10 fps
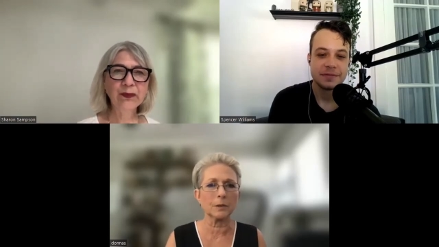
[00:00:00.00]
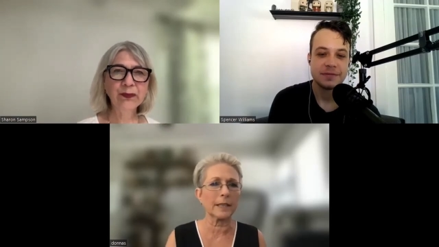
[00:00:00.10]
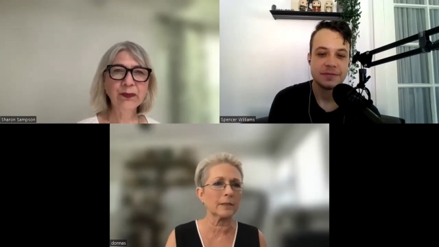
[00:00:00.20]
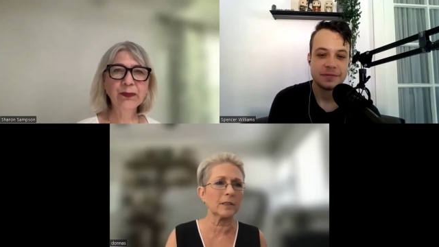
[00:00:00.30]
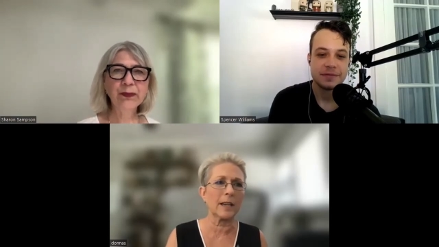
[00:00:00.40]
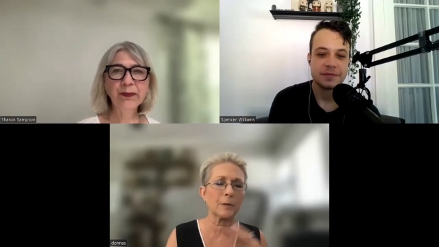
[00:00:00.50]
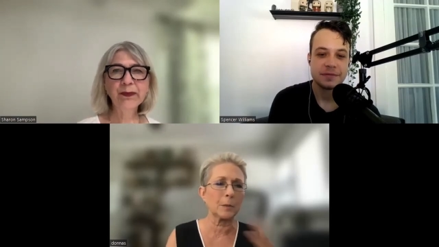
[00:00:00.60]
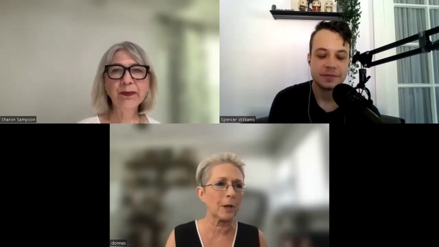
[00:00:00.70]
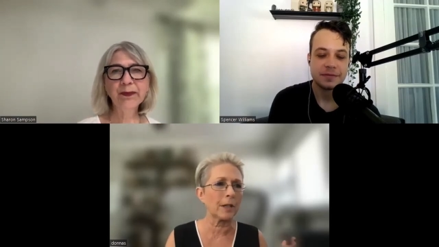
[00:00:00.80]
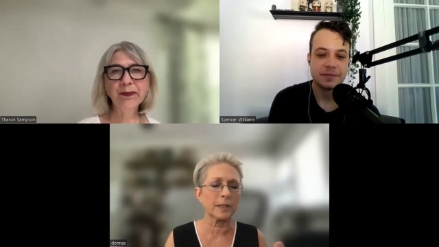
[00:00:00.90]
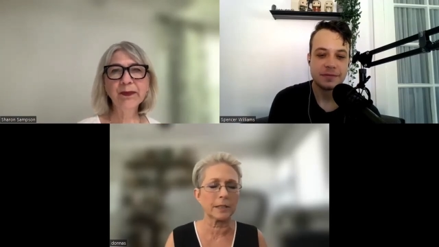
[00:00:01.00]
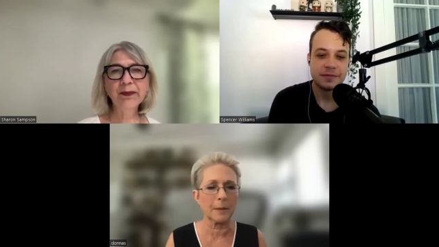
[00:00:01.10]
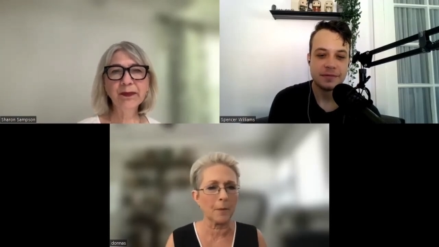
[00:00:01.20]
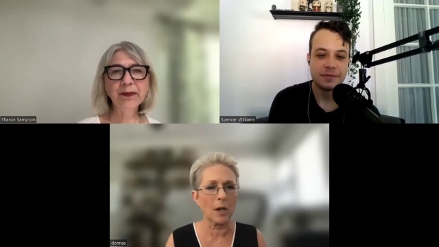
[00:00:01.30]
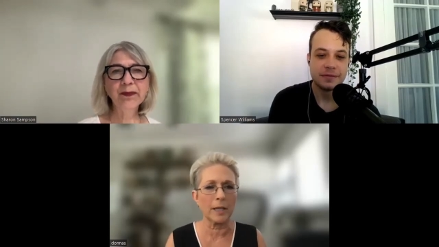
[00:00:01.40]
Speaker 1: Like every project
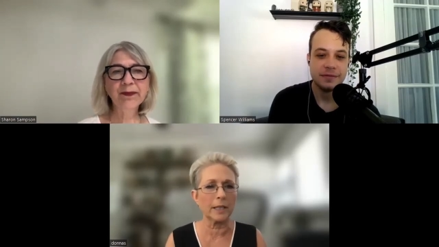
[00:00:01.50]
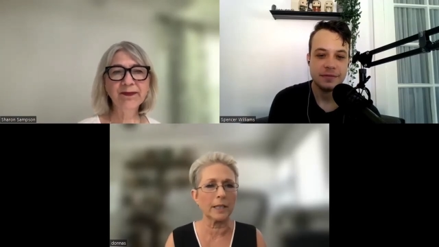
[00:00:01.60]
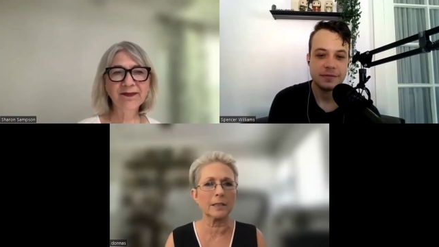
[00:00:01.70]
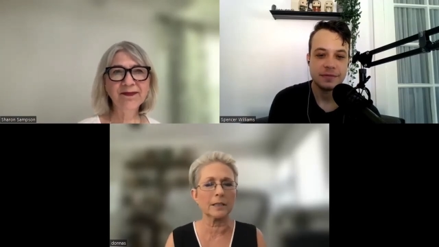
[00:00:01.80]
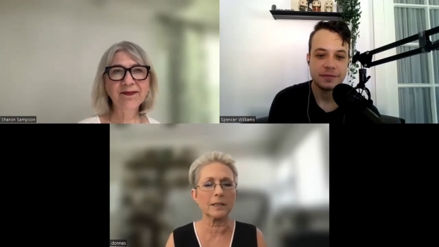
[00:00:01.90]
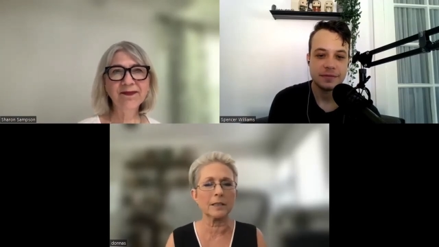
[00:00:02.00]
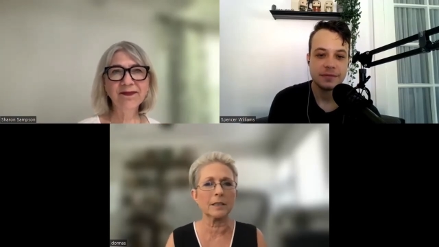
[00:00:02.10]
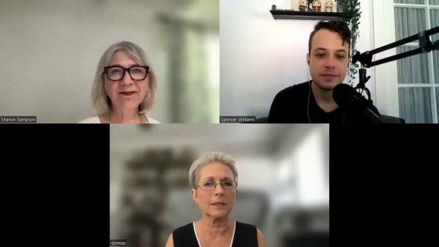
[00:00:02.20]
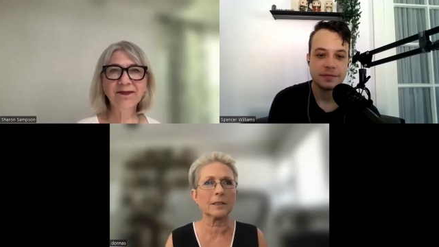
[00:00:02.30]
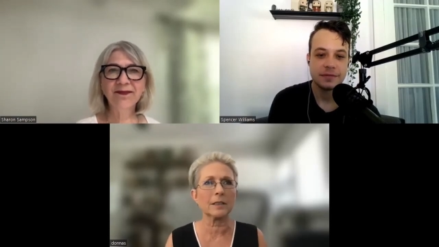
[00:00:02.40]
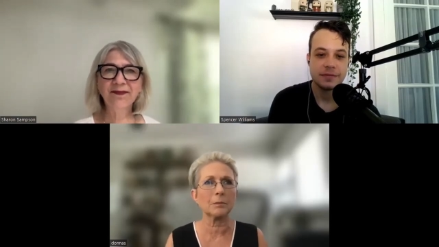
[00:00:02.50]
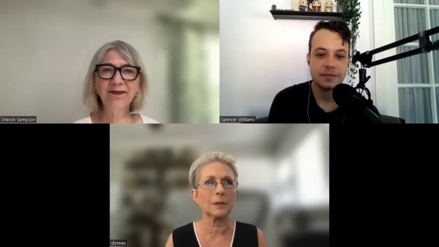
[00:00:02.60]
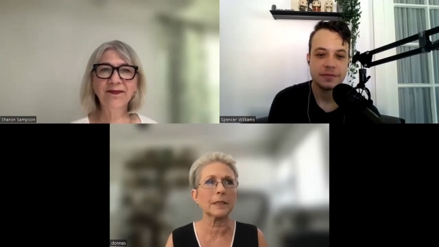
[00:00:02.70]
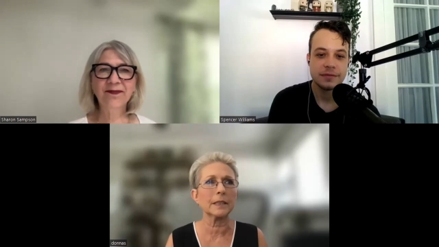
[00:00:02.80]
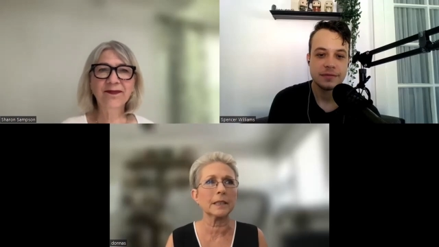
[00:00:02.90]
I'm on, it just is
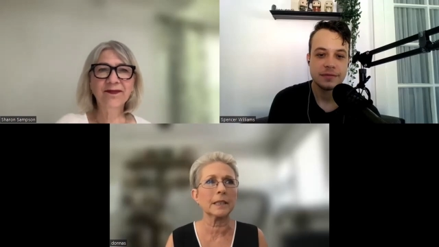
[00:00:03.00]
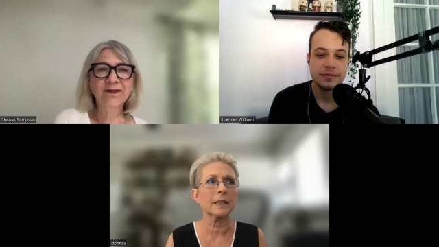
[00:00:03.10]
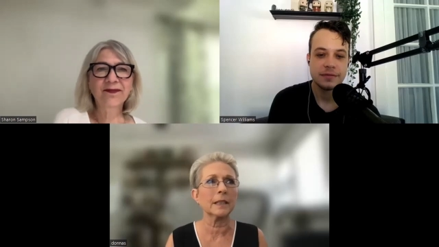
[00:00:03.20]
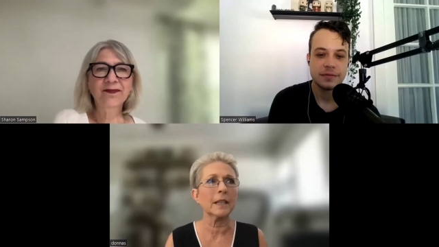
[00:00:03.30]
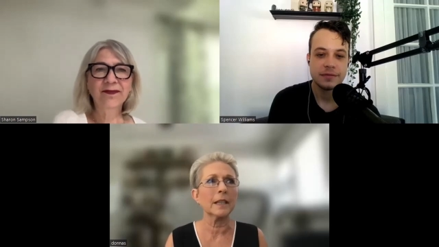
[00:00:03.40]
completely